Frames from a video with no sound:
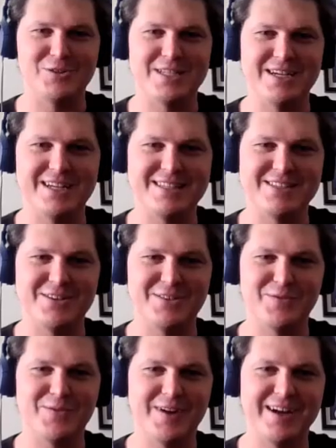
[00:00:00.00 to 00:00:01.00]
all starts
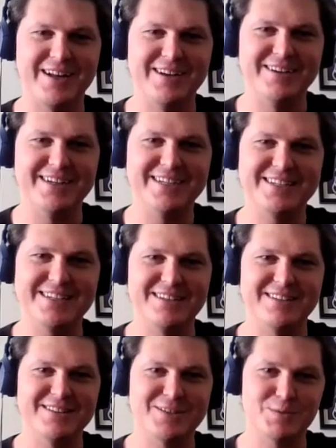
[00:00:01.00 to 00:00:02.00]
on Friday night,
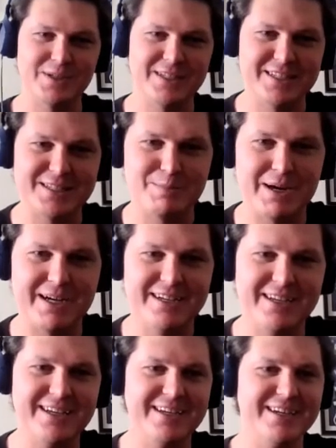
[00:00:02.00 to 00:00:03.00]
getting this win against
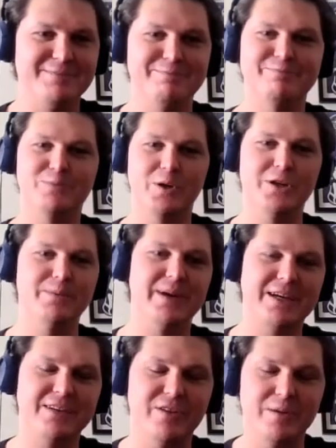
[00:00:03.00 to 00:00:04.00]
Pane. What do you
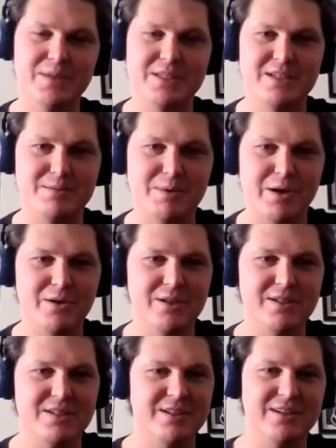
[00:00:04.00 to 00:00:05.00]
make of him as an
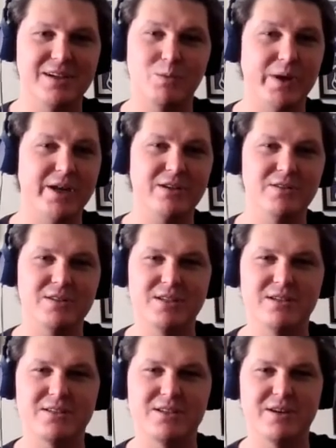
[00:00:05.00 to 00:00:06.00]
opponent, and where do you
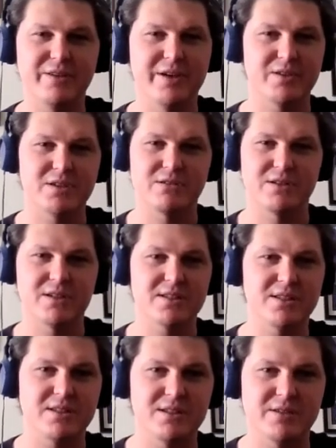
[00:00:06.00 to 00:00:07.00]
see yourself having
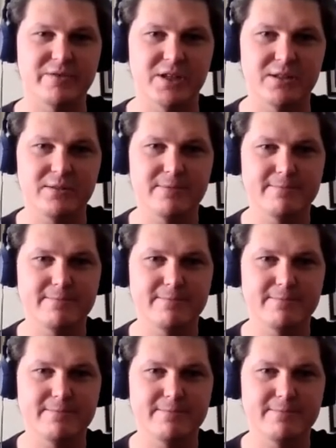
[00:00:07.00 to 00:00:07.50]
strengths in this fight?